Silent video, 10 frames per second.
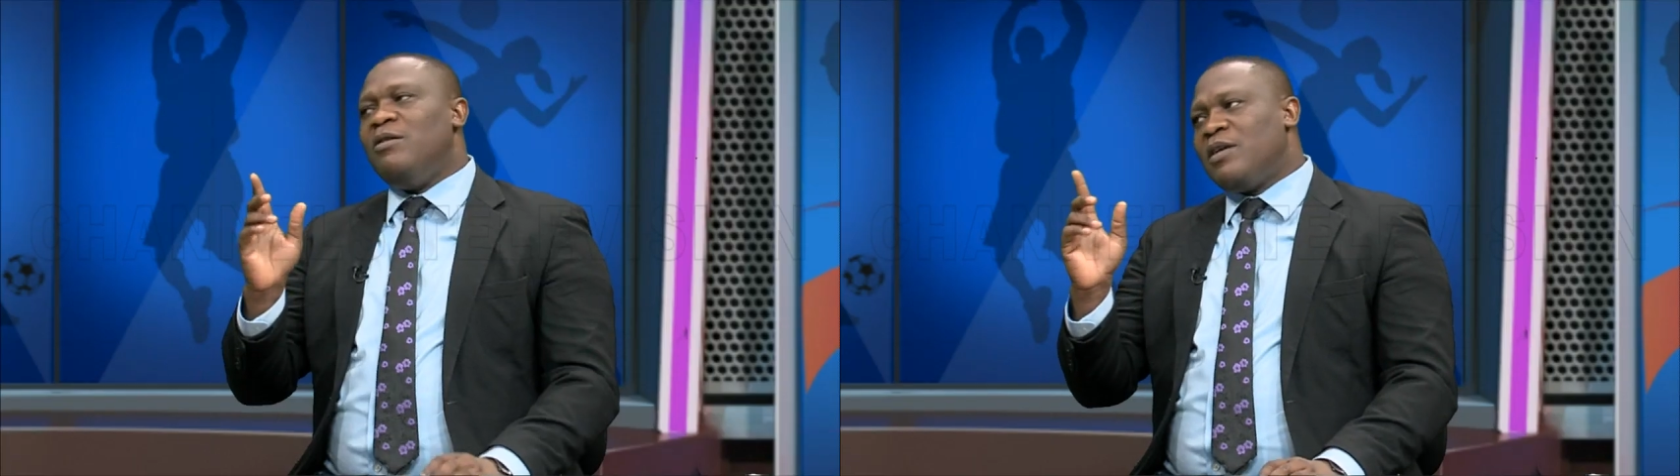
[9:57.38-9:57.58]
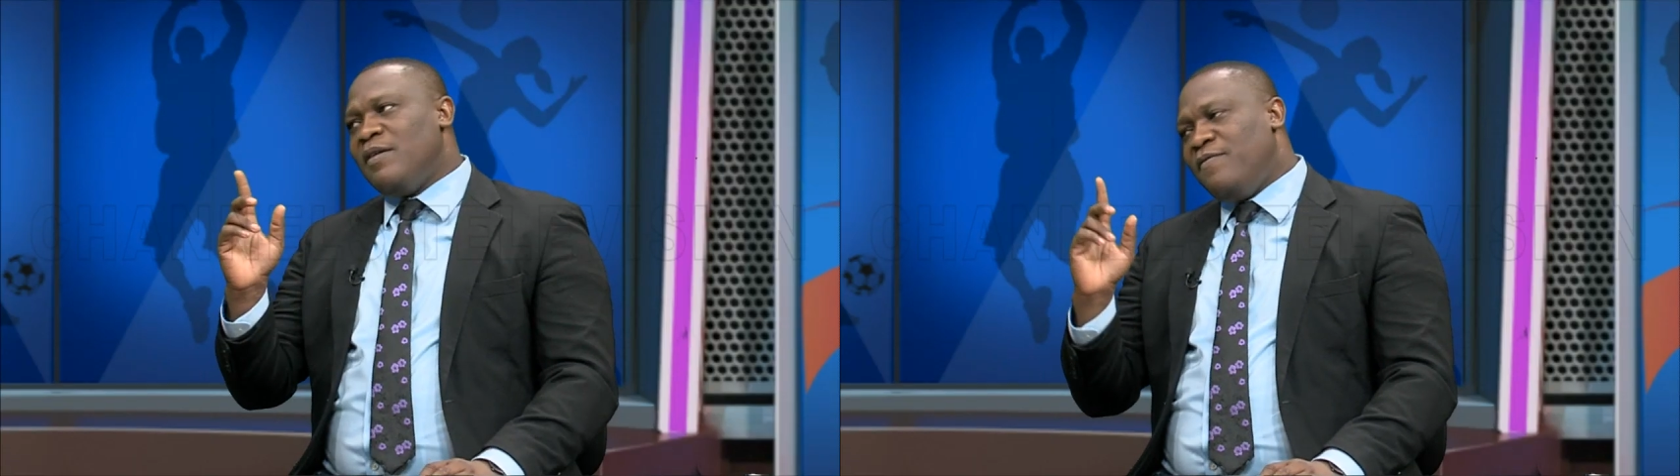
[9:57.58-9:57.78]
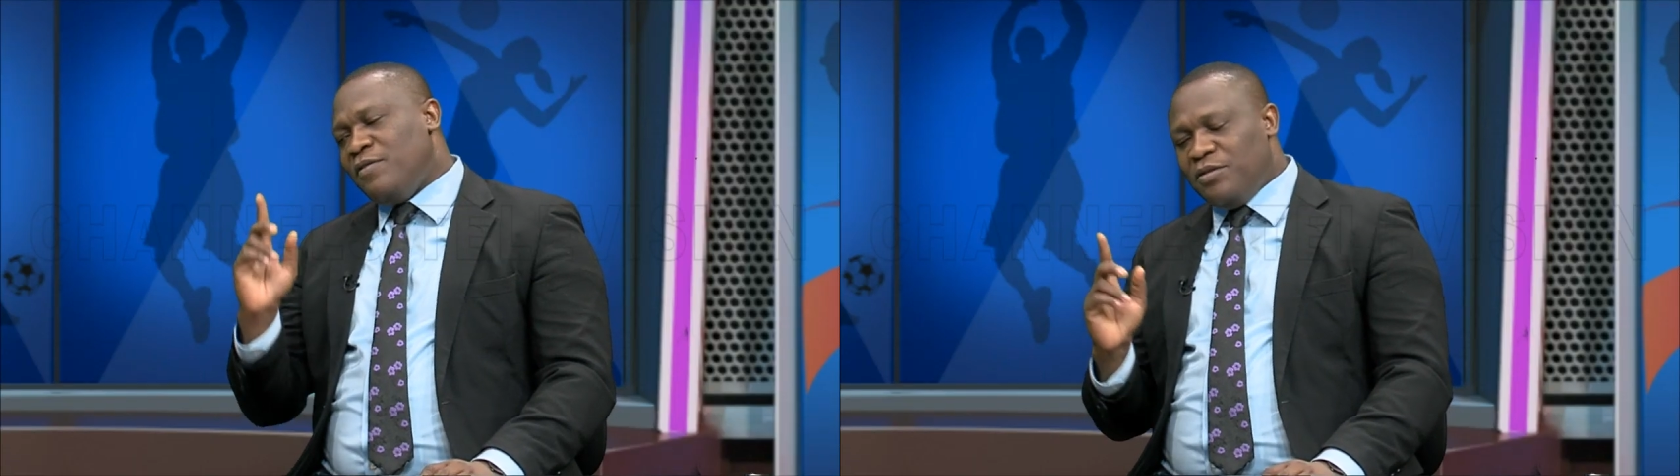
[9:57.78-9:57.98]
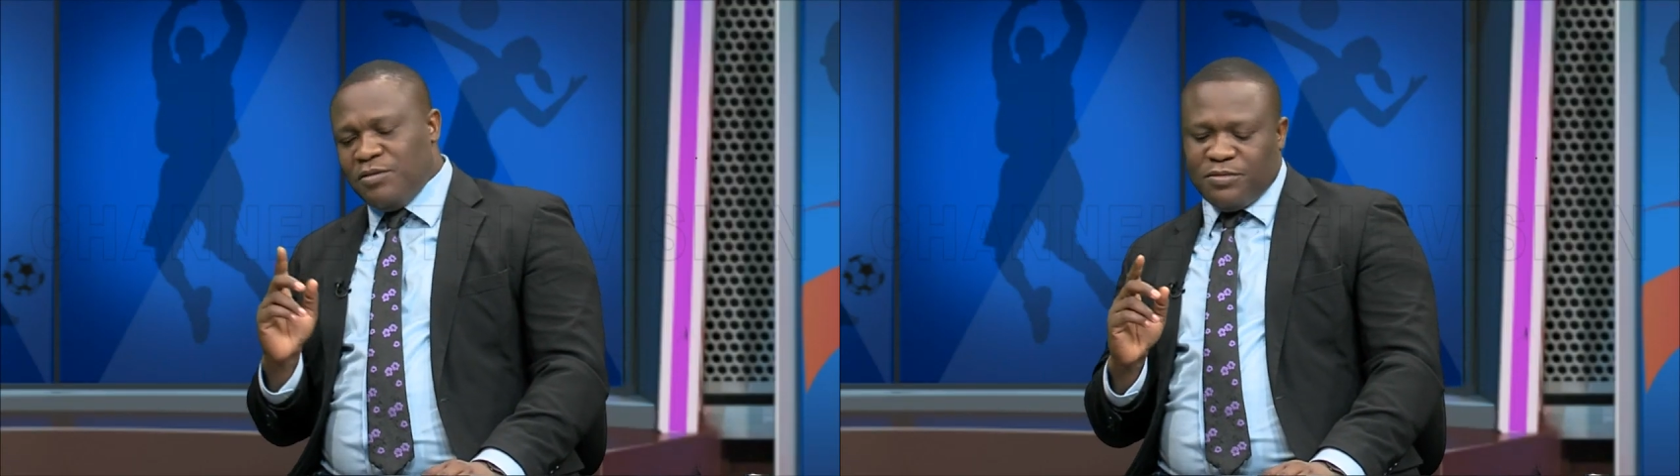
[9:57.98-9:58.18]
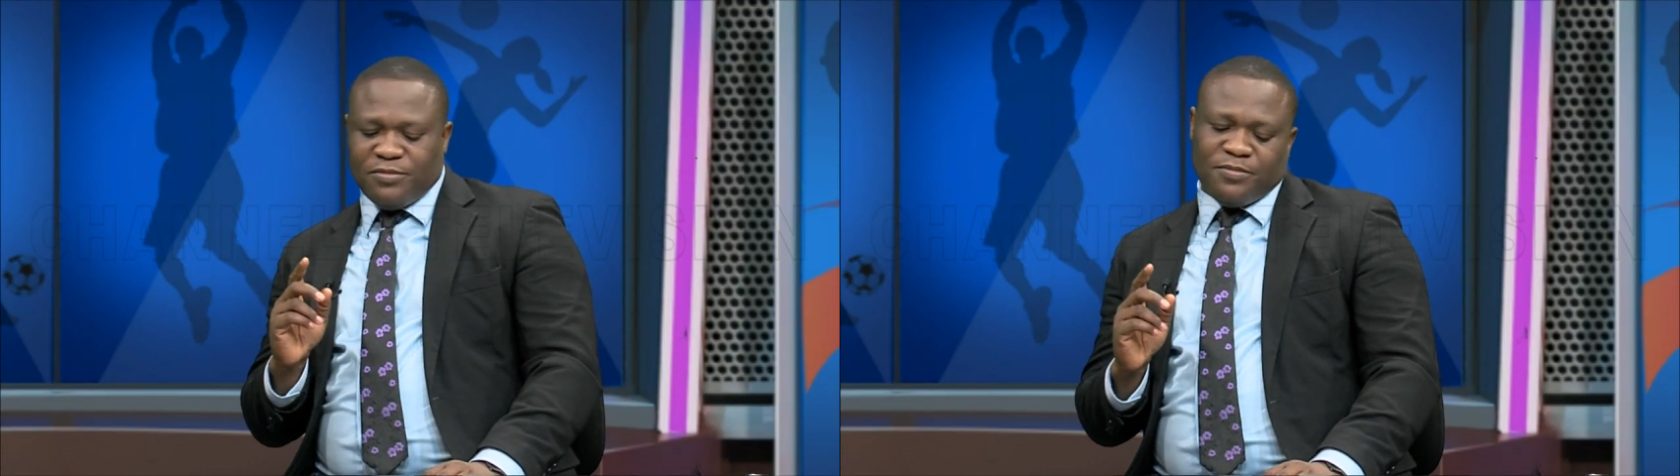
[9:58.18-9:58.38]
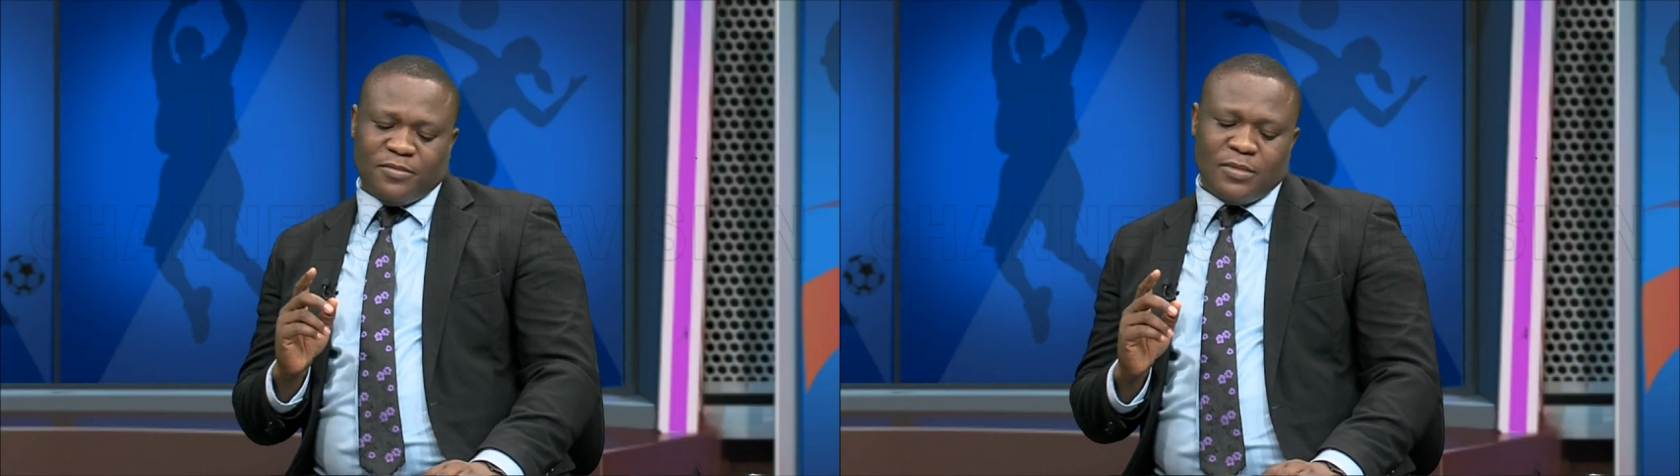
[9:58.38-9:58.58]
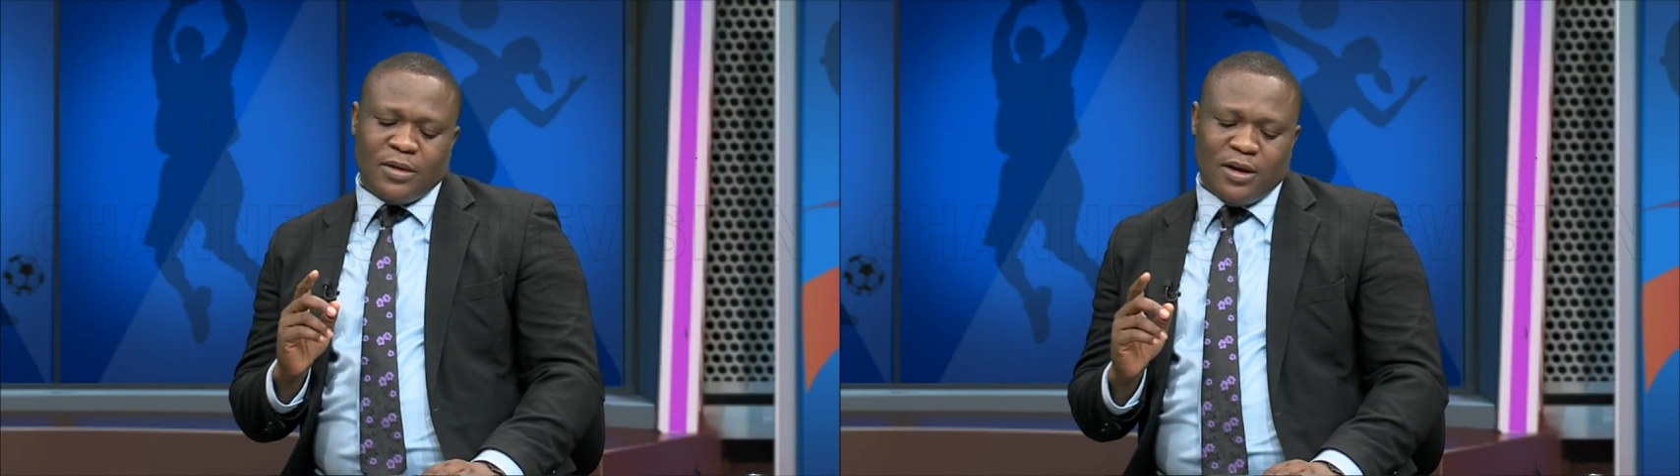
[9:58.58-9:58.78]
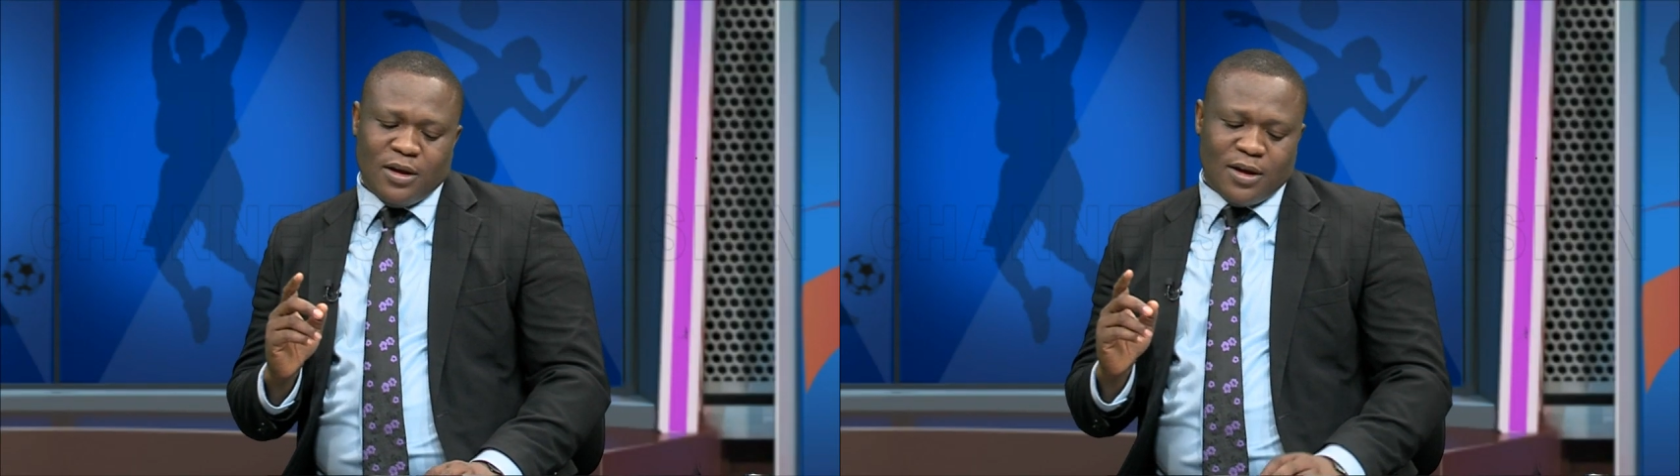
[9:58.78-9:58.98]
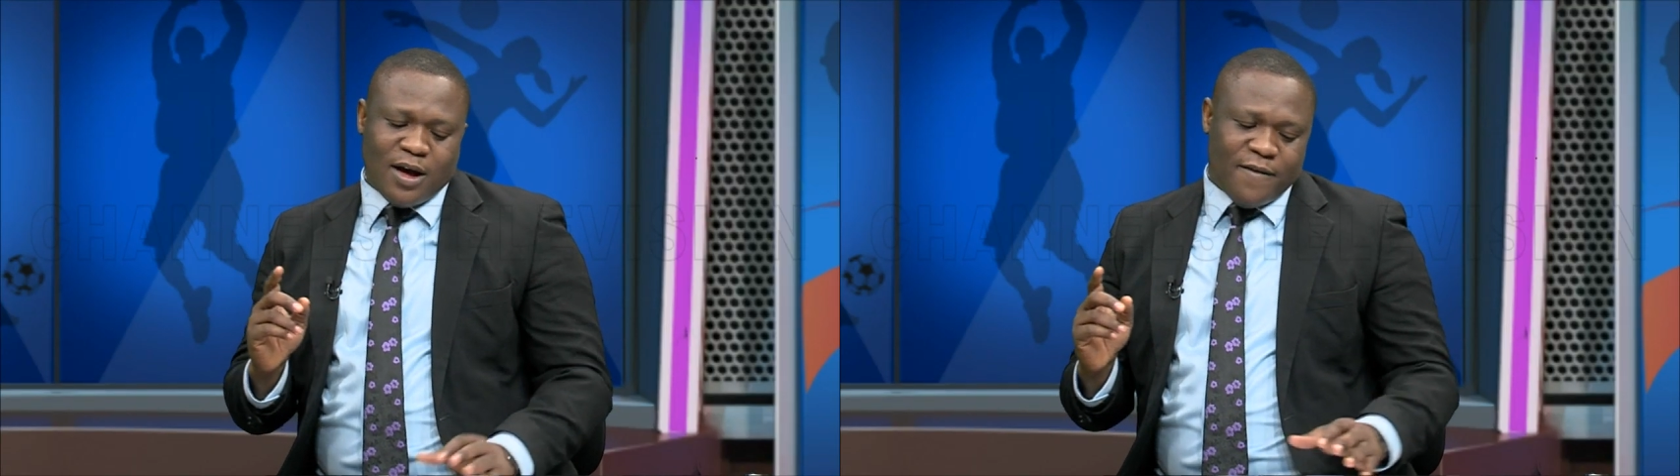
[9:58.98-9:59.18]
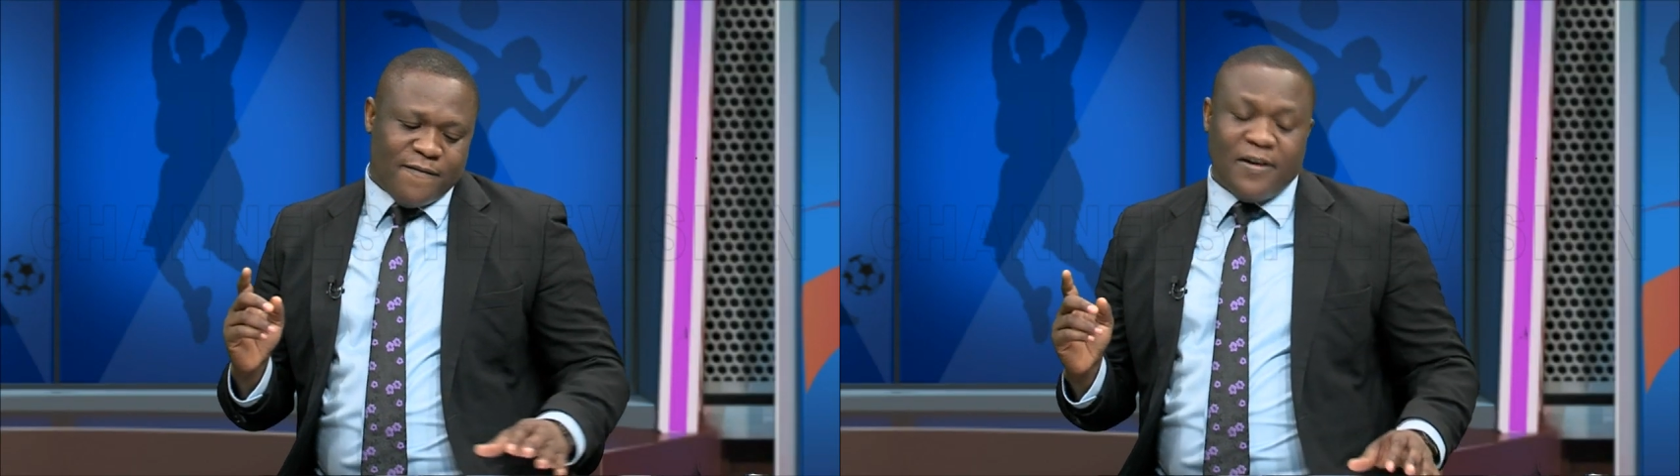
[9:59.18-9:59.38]
looking for you,
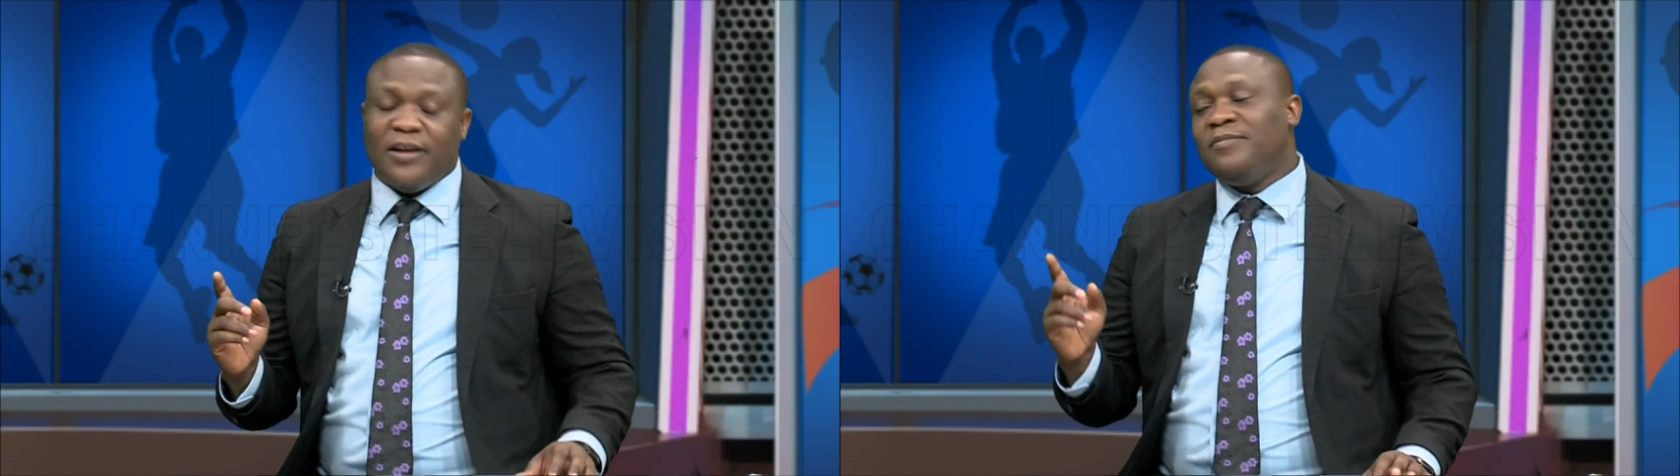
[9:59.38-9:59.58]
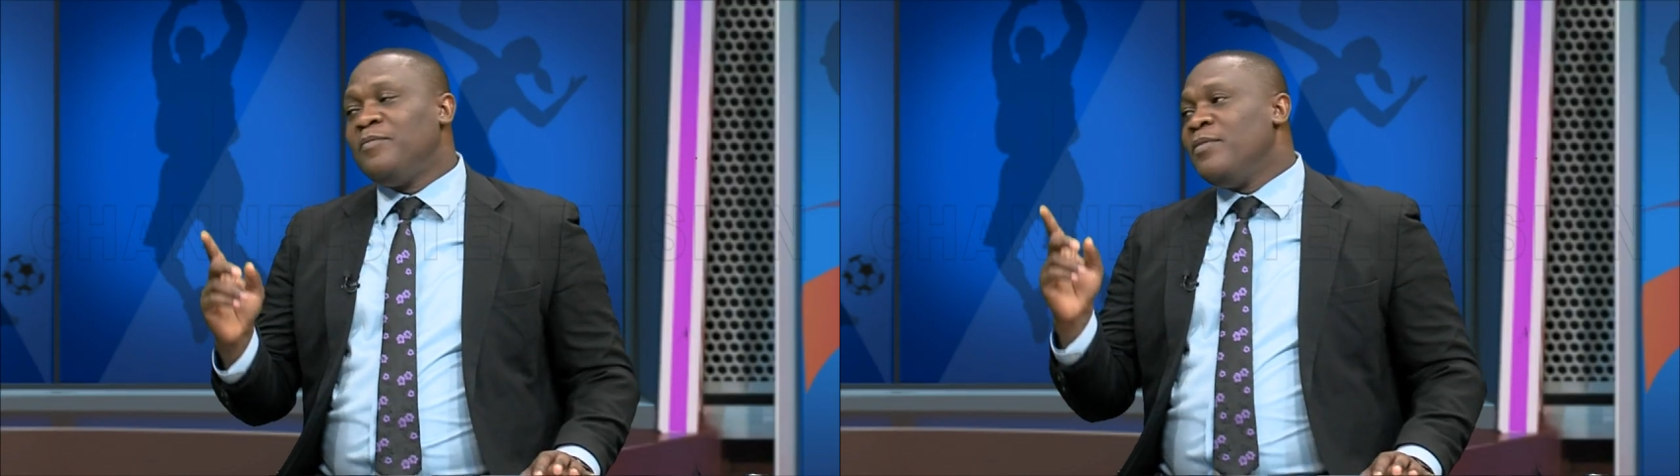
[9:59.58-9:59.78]
Alfred.